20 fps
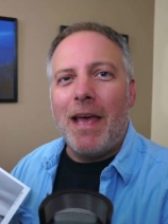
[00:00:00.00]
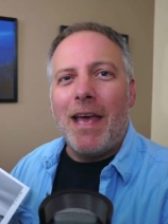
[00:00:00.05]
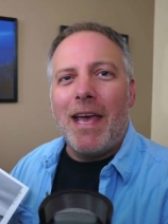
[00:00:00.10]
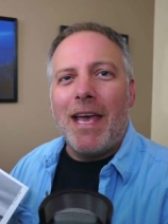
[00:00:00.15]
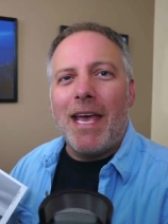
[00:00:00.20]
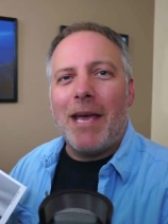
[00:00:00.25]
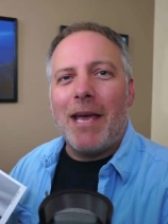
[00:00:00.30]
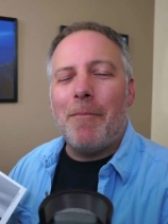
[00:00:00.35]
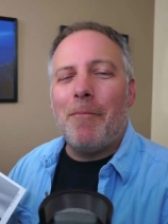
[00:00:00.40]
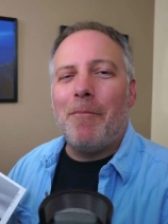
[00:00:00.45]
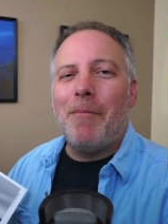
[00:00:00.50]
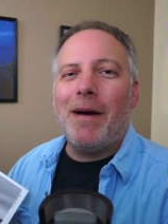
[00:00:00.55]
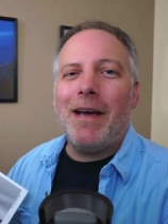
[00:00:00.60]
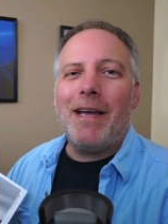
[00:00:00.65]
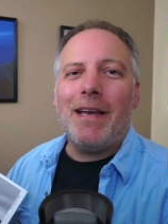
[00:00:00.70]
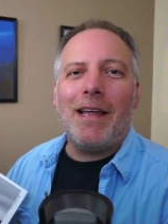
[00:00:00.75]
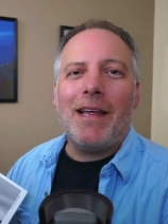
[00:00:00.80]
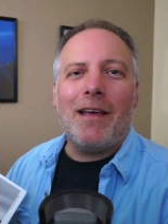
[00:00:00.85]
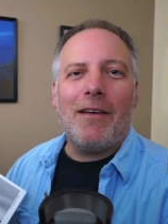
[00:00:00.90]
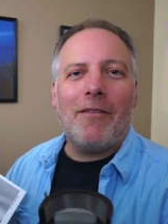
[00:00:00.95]
it
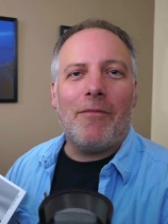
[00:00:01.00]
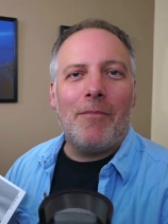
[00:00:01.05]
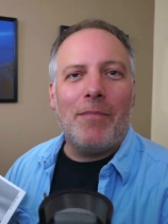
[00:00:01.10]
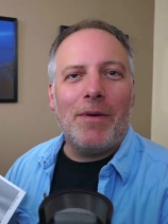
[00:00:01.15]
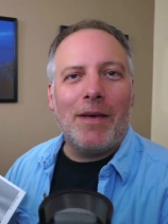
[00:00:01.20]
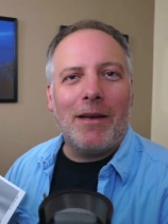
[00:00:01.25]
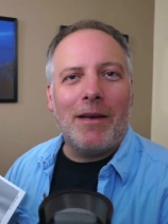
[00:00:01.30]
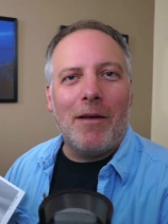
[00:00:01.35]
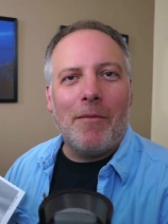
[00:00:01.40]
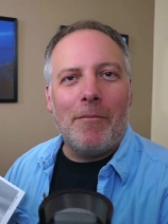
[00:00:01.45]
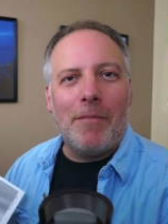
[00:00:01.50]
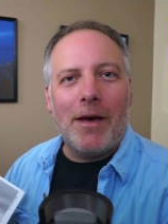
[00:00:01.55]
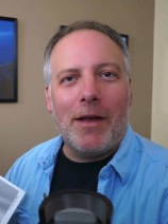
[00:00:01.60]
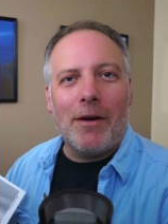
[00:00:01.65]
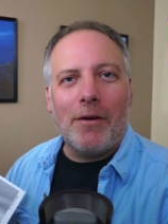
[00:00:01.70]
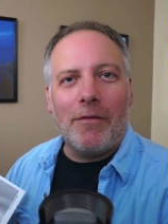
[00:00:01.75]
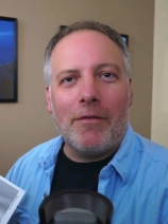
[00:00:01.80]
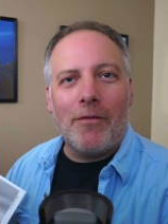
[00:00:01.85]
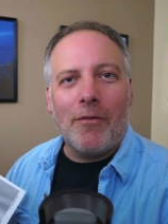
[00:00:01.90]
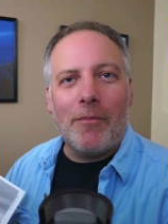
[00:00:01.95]
might have been
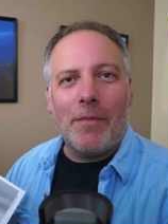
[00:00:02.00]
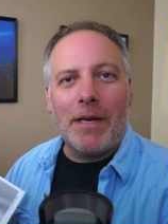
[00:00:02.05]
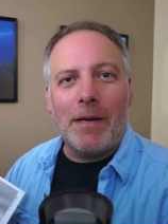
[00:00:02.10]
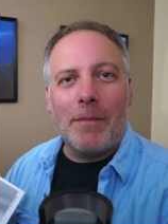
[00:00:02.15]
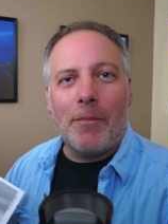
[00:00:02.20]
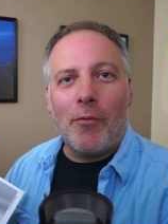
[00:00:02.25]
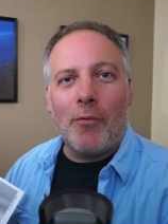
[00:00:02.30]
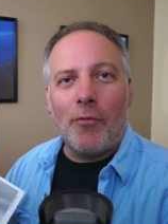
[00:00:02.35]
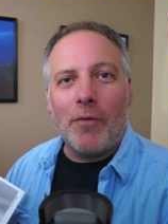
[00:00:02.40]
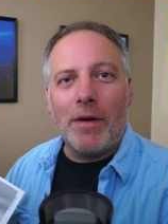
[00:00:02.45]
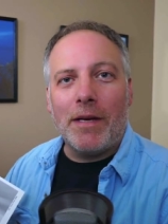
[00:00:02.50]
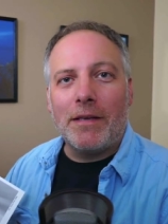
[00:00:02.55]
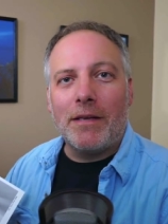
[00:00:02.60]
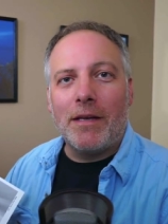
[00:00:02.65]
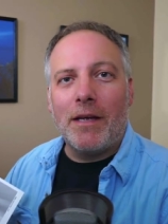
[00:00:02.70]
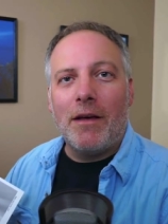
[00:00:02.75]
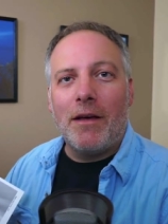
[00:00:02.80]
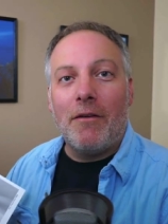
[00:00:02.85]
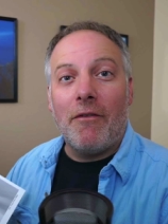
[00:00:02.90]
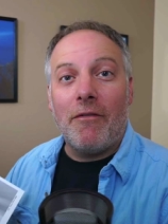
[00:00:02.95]
better for me to print
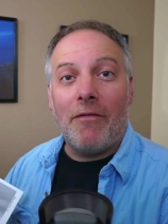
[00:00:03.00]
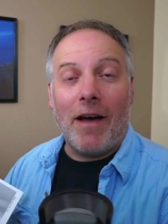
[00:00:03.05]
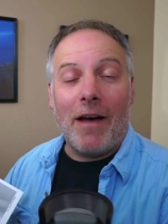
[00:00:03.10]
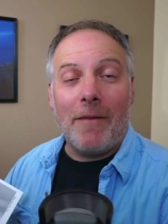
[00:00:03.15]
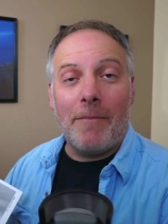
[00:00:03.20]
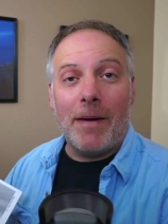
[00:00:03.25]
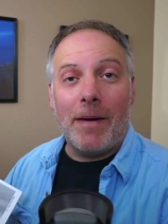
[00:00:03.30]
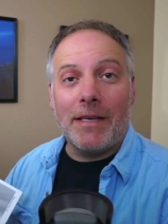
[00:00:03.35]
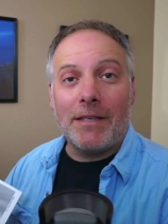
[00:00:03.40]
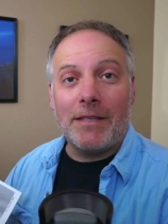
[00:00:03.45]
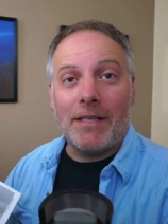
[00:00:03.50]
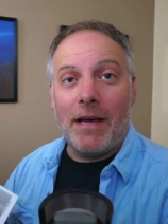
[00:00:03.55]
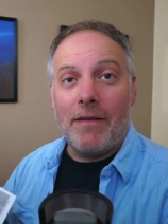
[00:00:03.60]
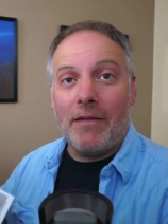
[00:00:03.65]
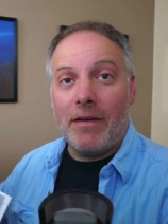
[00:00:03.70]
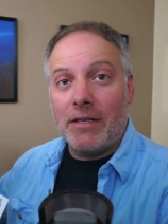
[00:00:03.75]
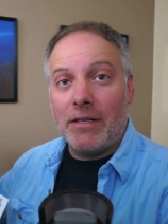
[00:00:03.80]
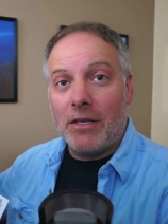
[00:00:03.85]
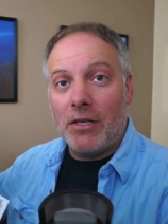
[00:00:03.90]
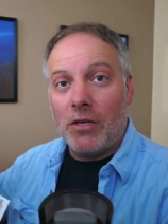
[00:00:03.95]
5 by
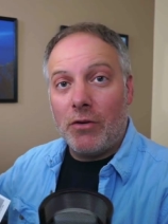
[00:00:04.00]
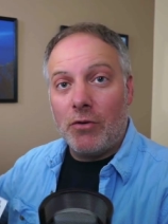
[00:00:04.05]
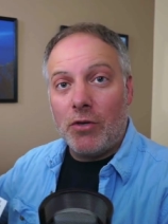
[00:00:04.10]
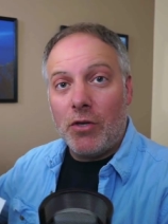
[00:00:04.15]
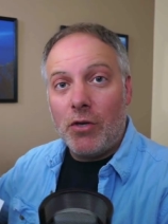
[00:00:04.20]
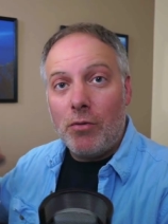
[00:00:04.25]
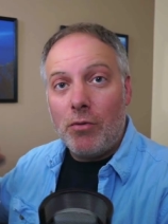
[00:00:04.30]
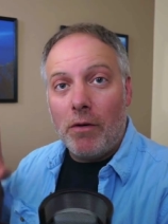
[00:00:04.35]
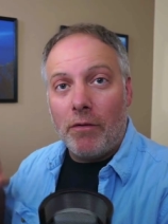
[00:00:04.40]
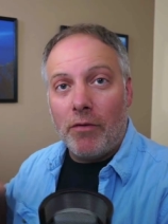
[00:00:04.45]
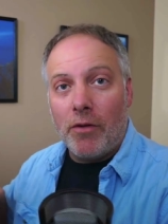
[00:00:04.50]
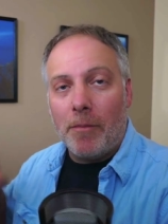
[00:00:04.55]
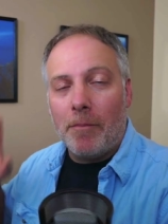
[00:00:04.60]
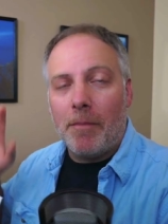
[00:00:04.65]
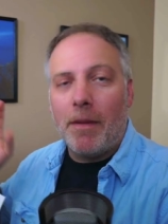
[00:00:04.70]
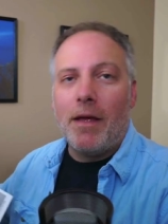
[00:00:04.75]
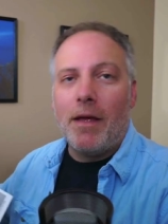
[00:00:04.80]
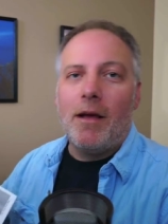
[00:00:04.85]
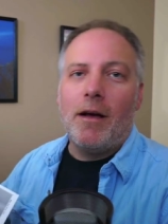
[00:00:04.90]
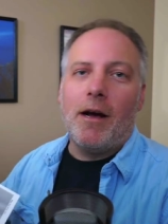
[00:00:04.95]
7s and do 2 of
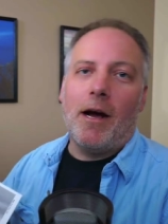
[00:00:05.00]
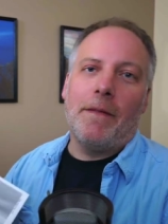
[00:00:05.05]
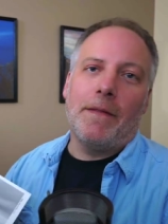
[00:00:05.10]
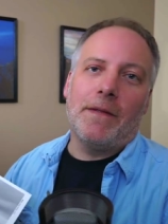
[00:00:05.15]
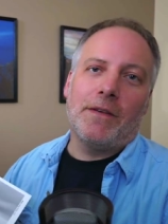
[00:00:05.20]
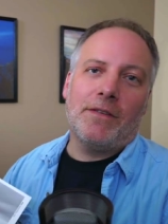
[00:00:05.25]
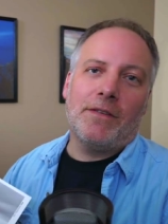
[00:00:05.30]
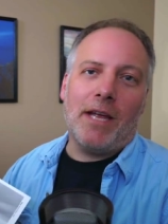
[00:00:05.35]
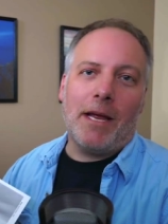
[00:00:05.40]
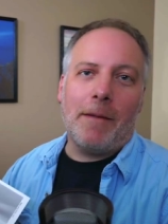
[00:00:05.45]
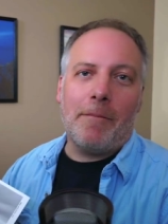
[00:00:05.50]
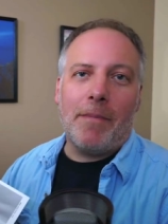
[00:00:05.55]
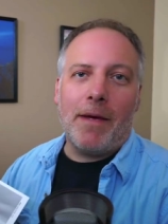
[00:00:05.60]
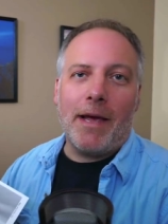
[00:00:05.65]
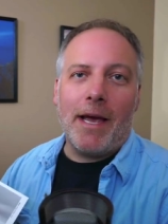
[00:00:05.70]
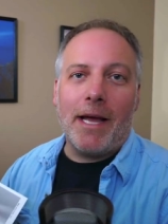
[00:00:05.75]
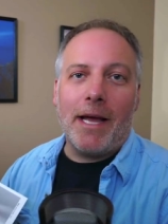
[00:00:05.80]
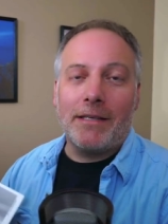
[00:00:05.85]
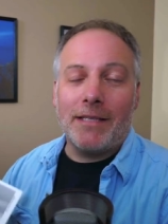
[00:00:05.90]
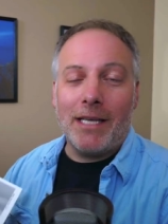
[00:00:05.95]
them on the same
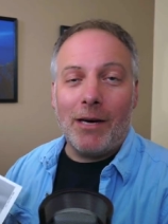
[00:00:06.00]
page.